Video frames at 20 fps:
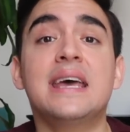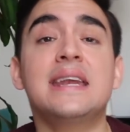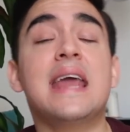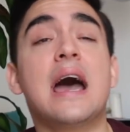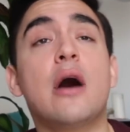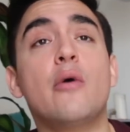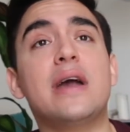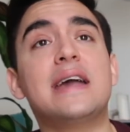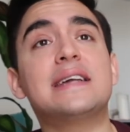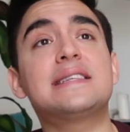
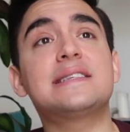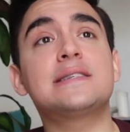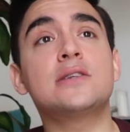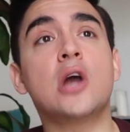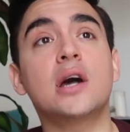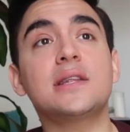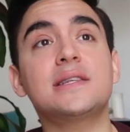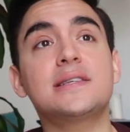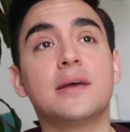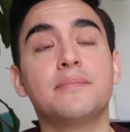Now, it's
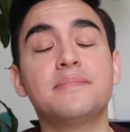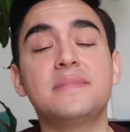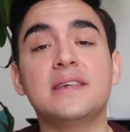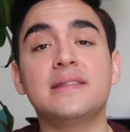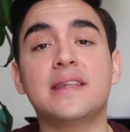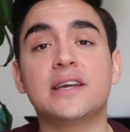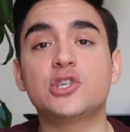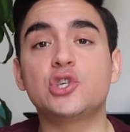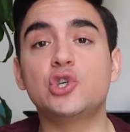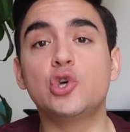not
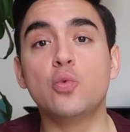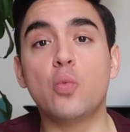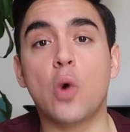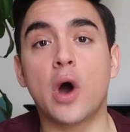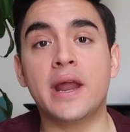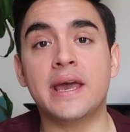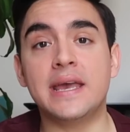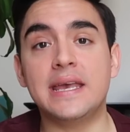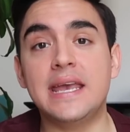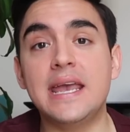something that you
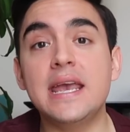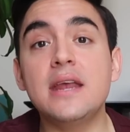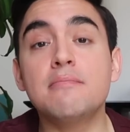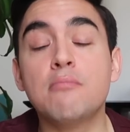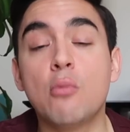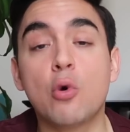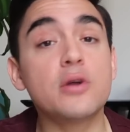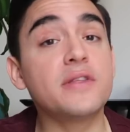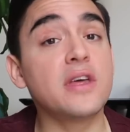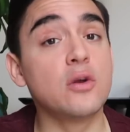want to eat
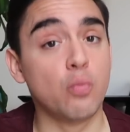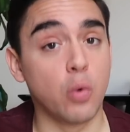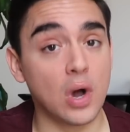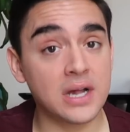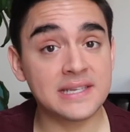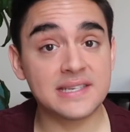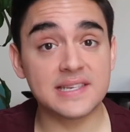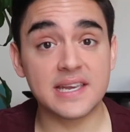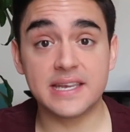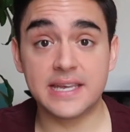more than
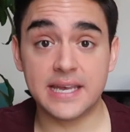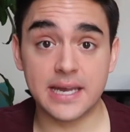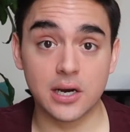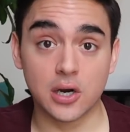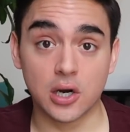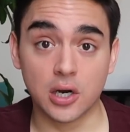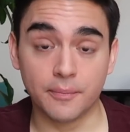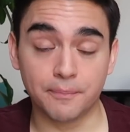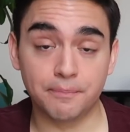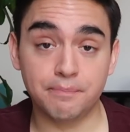once a
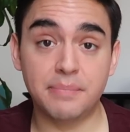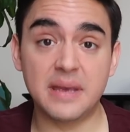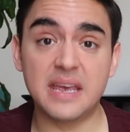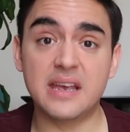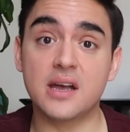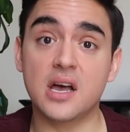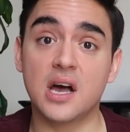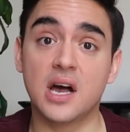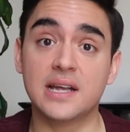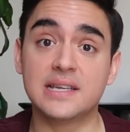year
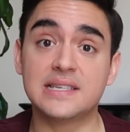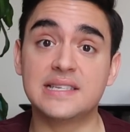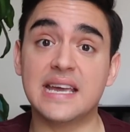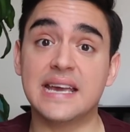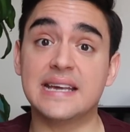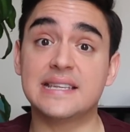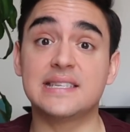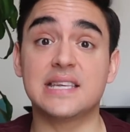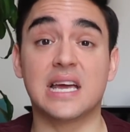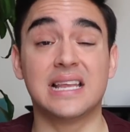because
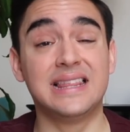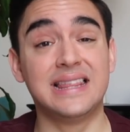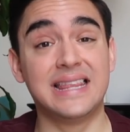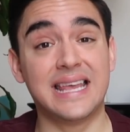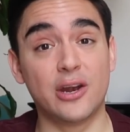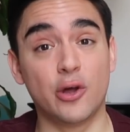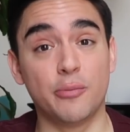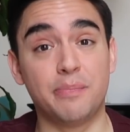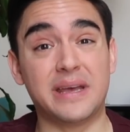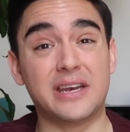it's a
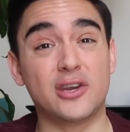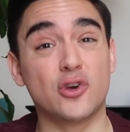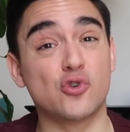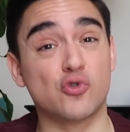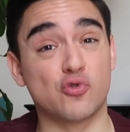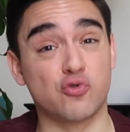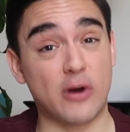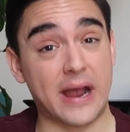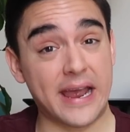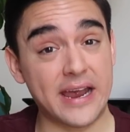little bit
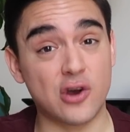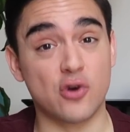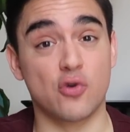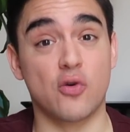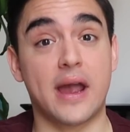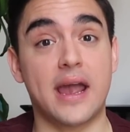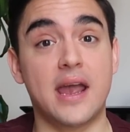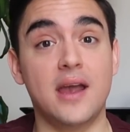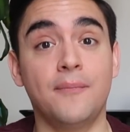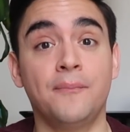
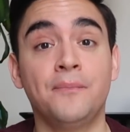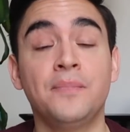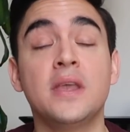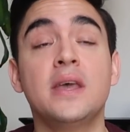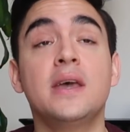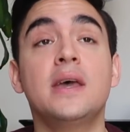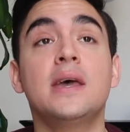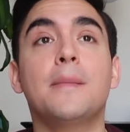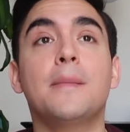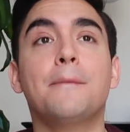cray-cray,
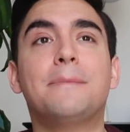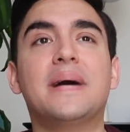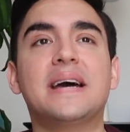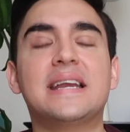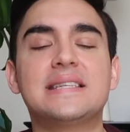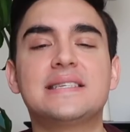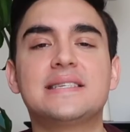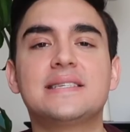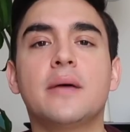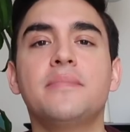
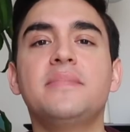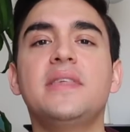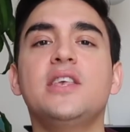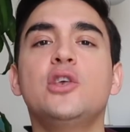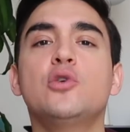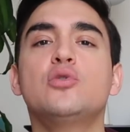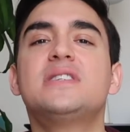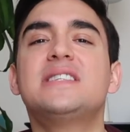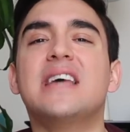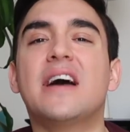but it's
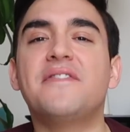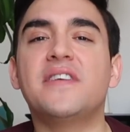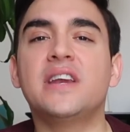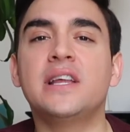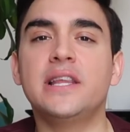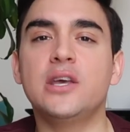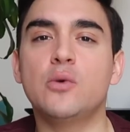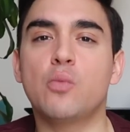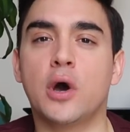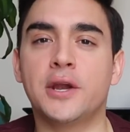something you
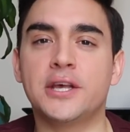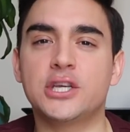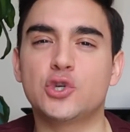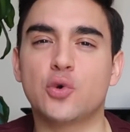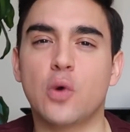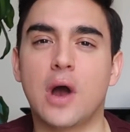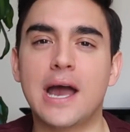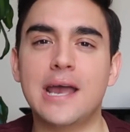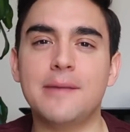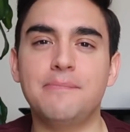definitely want to
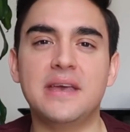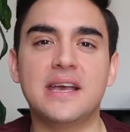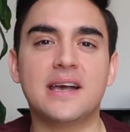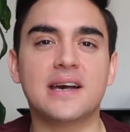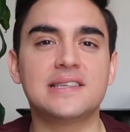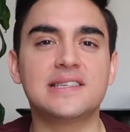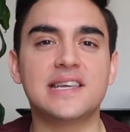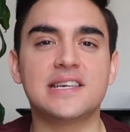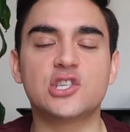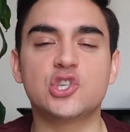try
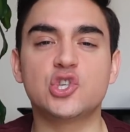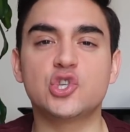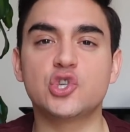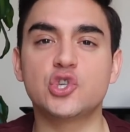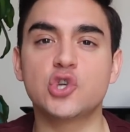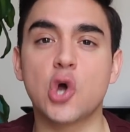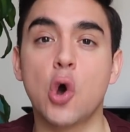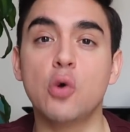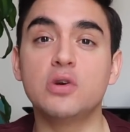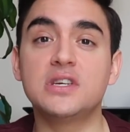because it's
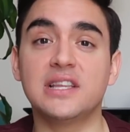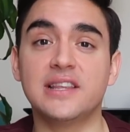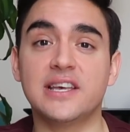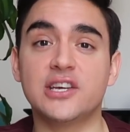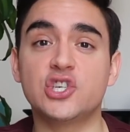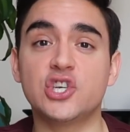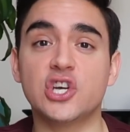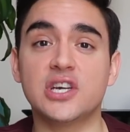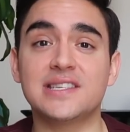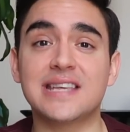so
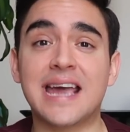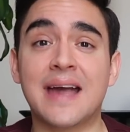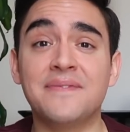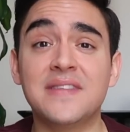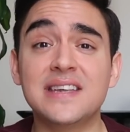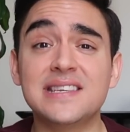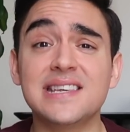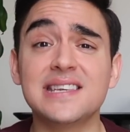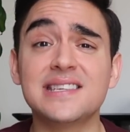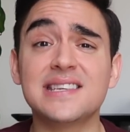delicious.
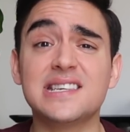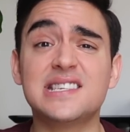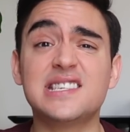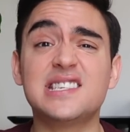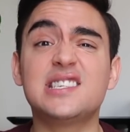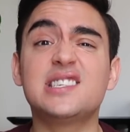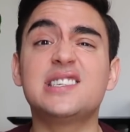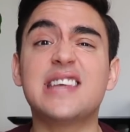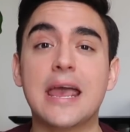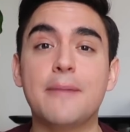And this is a
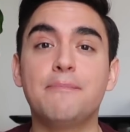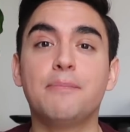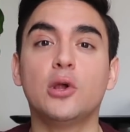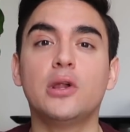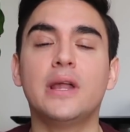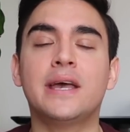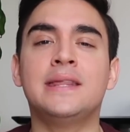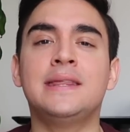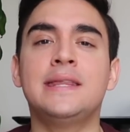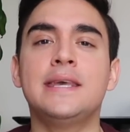
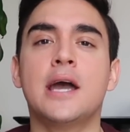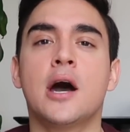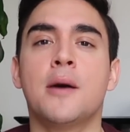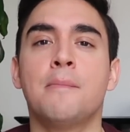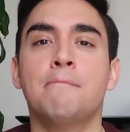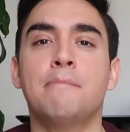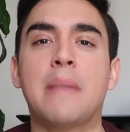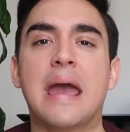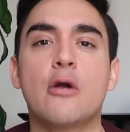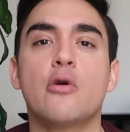staple in the
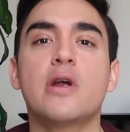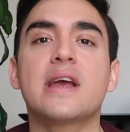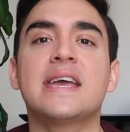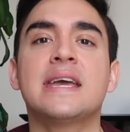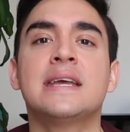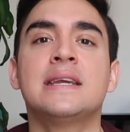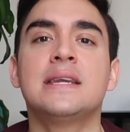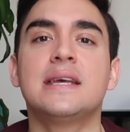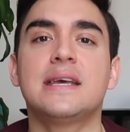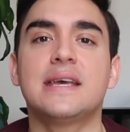
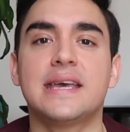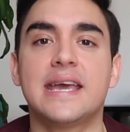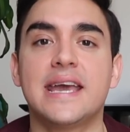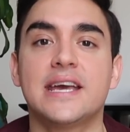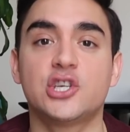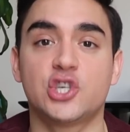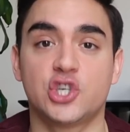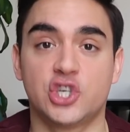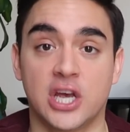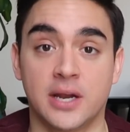American
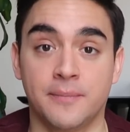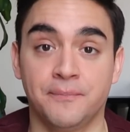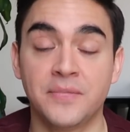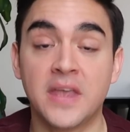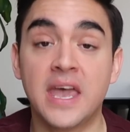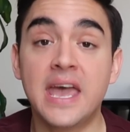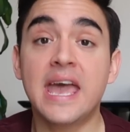kitchen.